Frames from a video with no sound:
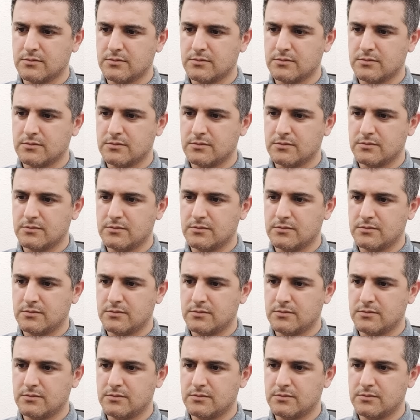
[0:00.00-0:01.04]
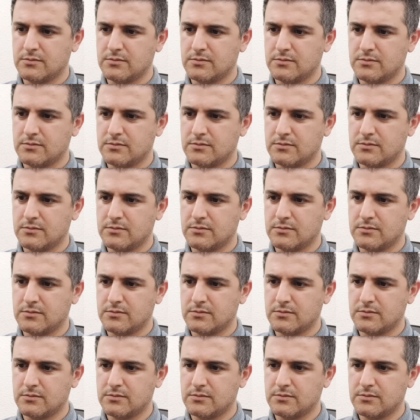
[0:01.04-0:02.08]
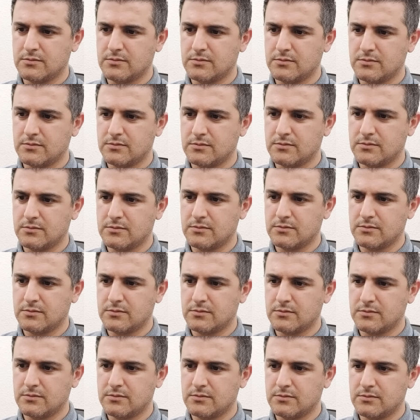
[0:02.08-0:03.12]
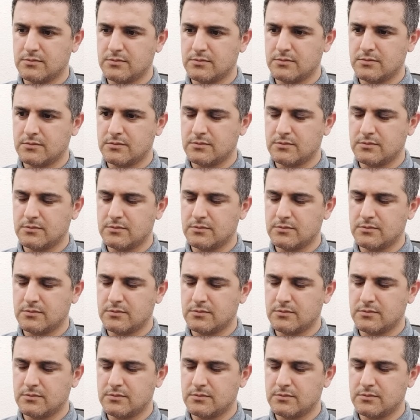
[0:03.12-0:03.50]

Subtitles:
No words are spoken by the person on screen.